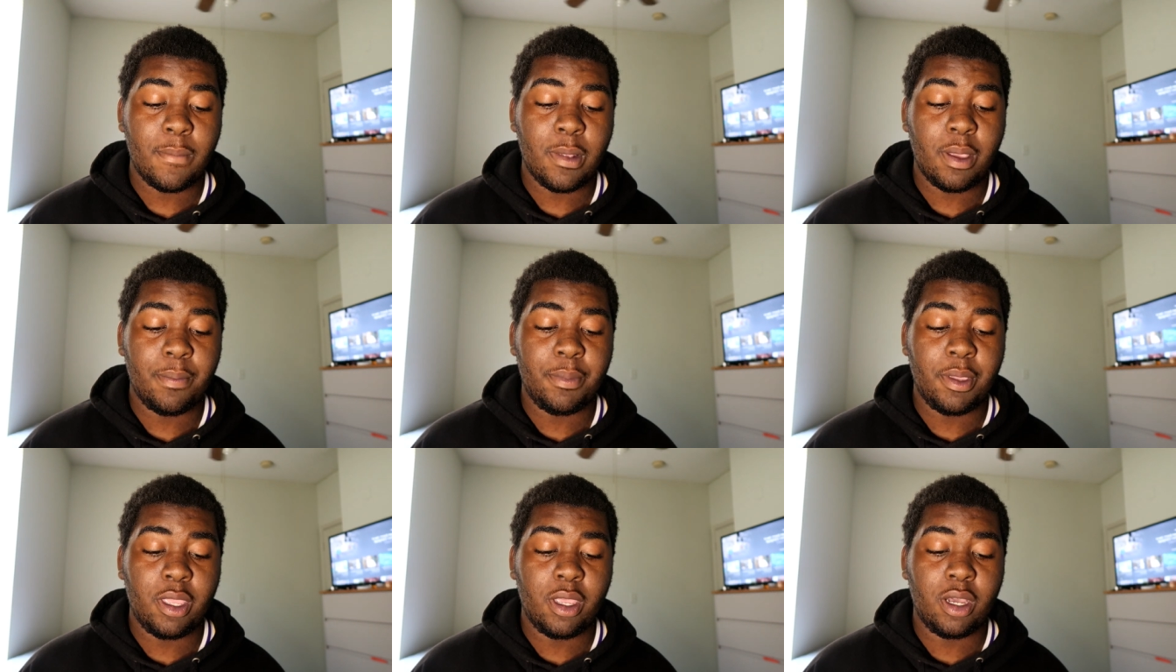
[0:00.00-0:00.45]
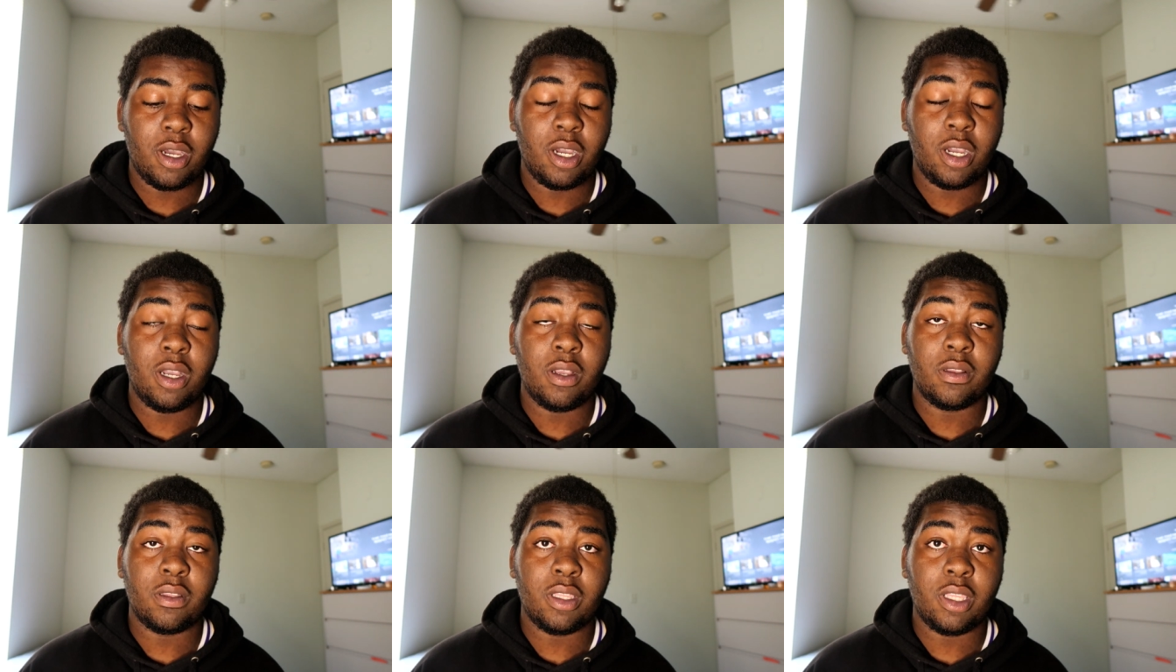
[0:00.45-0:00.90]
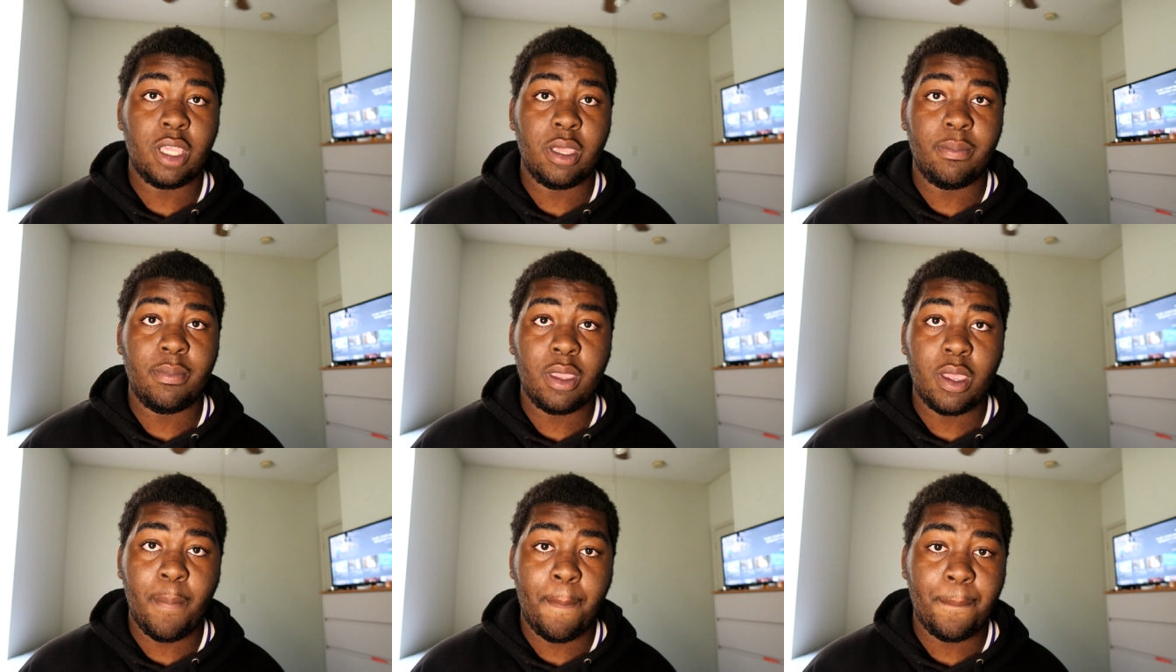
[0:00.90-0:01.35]

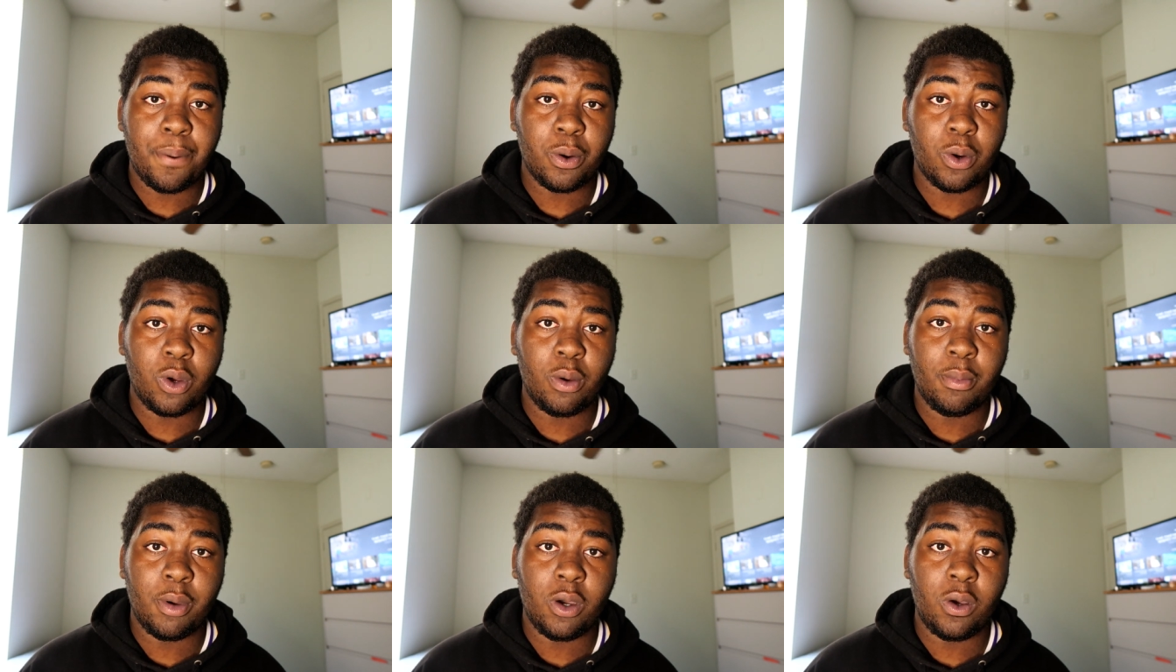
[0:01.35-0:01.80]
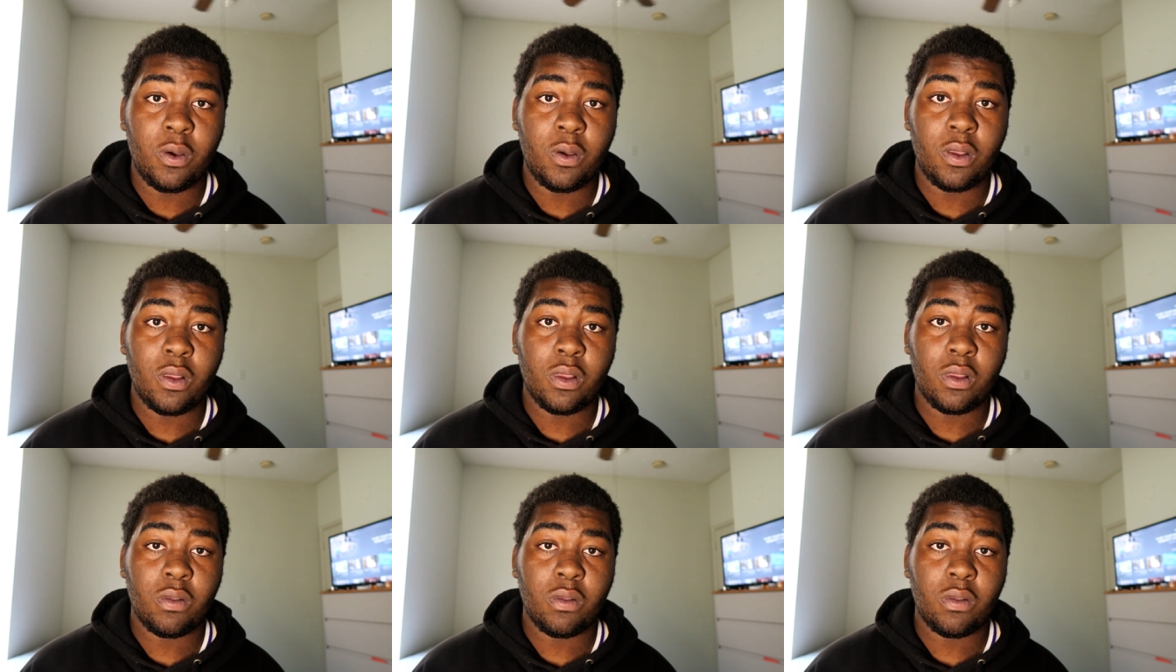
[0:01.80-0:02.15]
a promo,